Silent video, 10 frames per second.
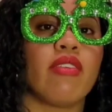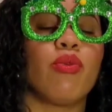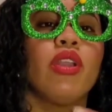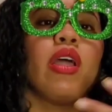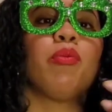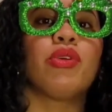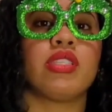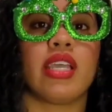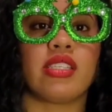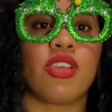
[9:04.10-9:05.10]
if we're not
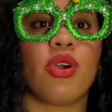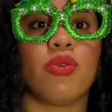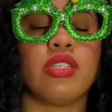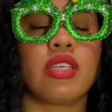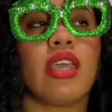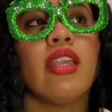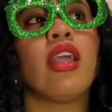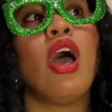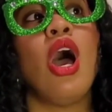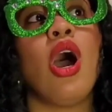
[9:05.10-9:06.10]
protecting our
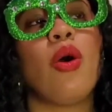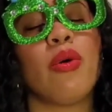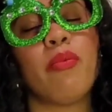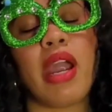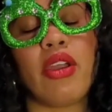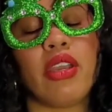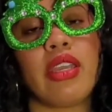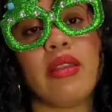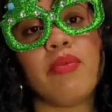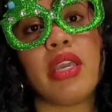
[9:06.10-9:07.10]
skin, our barrier
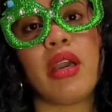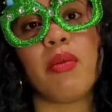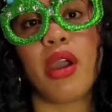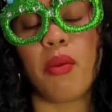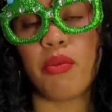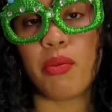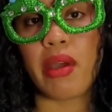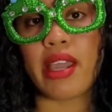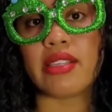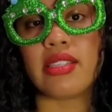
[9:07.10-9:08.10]
can become
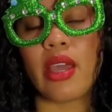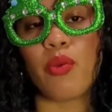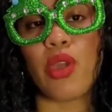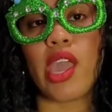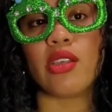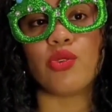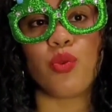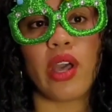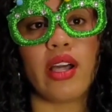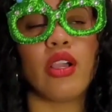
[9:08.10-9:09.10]
compromised that way as
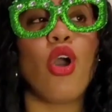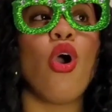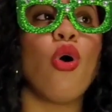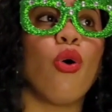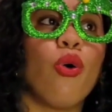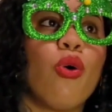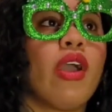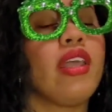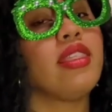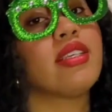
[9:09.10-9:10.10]
well.
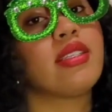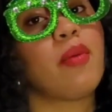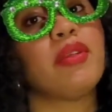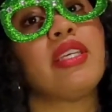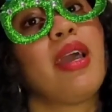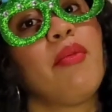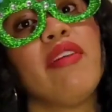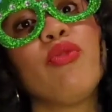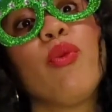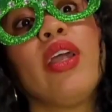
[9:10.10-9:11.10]
Or in the summertime,
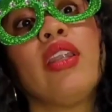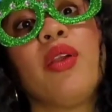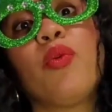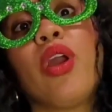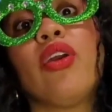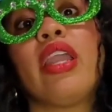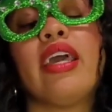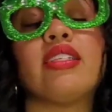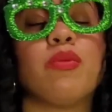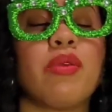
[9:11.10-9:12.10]
if we're not wearing
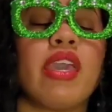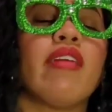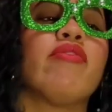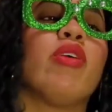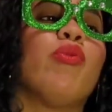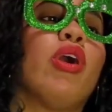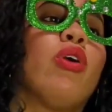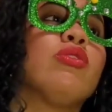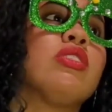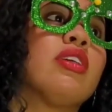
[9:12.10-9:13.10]
SPF and we're
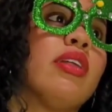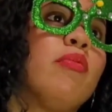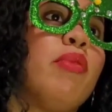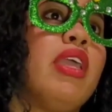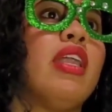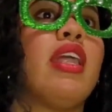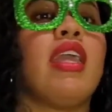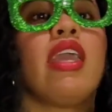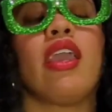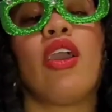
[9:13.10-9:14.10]
out
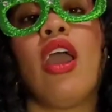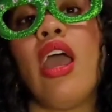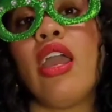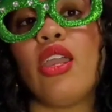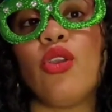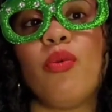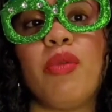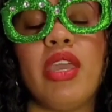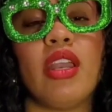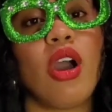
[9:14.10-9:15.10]
sunbathing, you know,
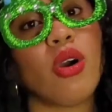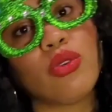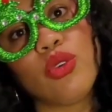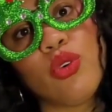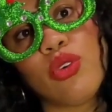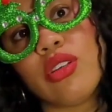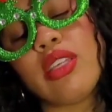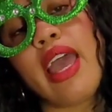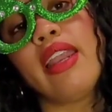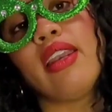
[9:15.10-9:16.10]
being outdoors
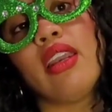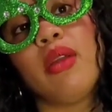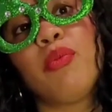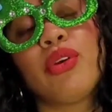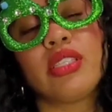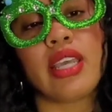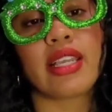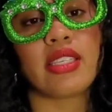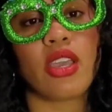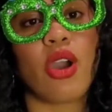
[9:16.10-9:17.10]
and not
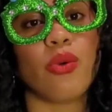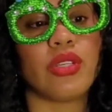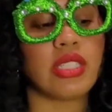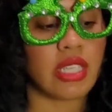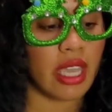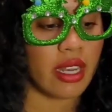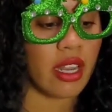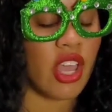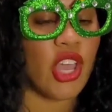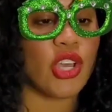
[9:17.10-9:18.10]
protecting our skin.
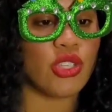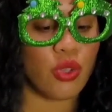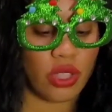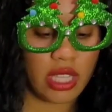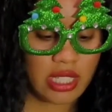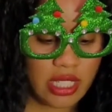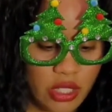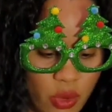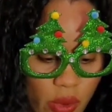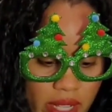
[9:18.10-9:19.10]
So this
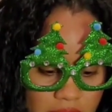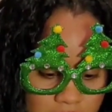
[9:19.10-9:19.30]
is going